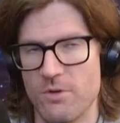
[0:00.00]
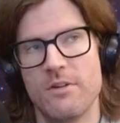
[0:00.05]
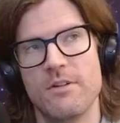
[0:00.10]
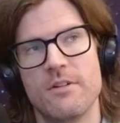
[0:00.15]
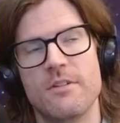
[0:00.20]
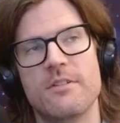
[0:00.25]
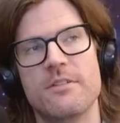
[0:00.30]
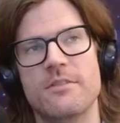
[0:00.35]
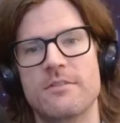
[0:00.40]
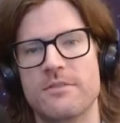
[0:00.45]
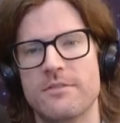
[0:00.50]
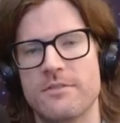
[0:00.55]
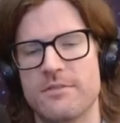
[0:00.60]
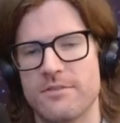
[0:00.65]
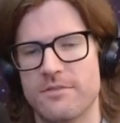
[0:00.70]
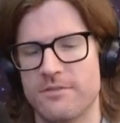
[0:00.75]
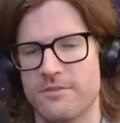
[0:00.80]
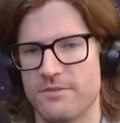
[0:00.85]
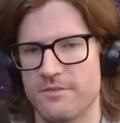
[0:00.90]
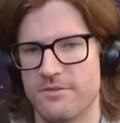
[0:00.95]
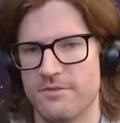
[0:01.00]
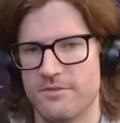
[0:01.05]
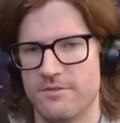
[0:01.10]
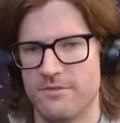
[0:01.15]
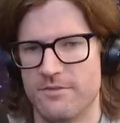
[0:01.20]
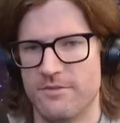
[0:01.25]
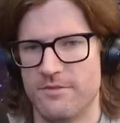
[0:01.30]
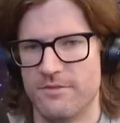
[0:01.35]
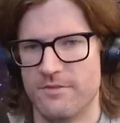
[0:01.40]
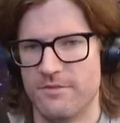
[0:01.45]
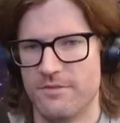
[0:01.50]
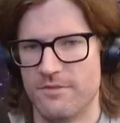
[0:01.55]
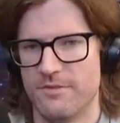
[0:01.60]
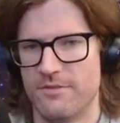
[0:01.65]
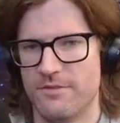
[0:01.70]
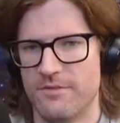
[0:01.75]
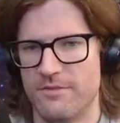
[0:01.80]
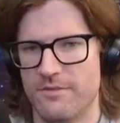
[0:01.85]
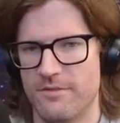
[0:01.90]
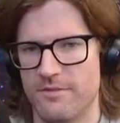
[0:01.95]

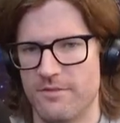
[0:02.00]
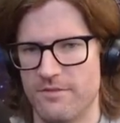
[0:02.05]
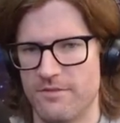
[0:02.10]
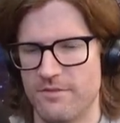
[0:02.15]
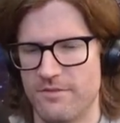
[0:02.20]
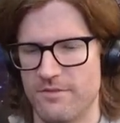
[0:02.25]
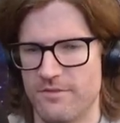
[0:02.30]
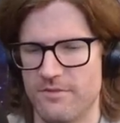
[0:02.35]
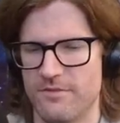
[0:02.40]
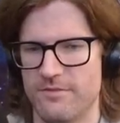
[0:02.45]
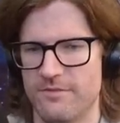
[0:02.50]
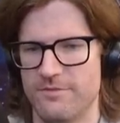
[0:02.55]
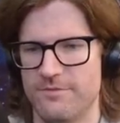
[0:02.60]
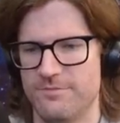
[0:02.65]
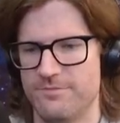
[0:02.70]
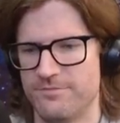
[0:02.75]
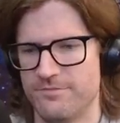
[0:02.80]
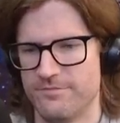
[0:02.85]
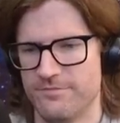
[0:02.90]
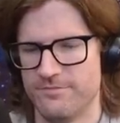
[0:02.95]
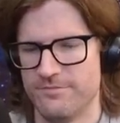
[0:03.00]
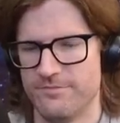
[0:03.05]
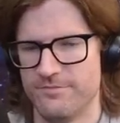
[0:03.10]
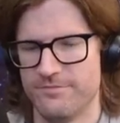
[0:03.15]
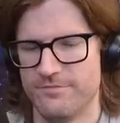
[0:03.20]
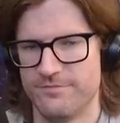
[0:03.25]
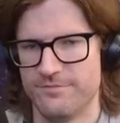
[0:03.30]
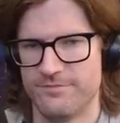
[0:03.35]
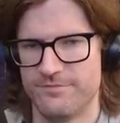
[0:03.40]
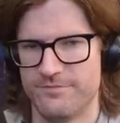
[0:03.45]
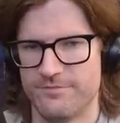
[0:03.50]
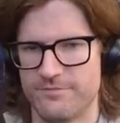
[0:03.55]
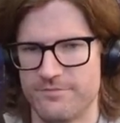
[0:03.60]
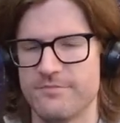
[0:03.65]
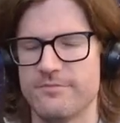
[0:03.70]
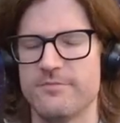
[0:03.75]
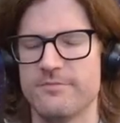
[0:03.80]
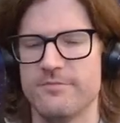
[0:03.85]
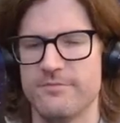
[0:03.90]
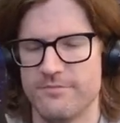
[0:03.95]

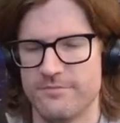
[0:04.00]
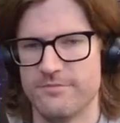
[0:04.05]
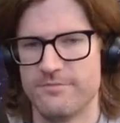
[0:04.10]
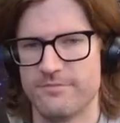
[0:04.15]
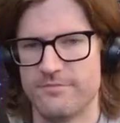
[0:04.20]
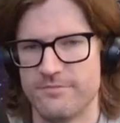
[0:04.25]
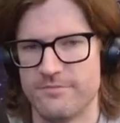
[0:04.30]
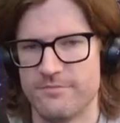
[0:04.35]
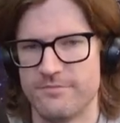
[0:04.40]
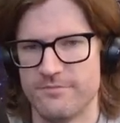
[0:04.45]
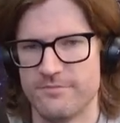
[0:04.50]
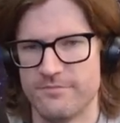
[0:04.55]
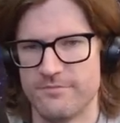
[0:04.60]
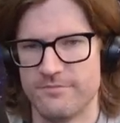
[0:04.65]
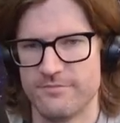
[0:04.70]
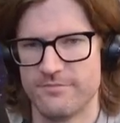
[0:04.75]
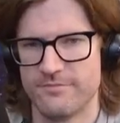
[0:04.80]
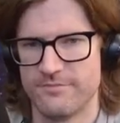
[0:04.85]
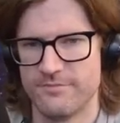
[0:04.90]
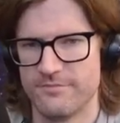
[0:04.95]
This person isn't speaking.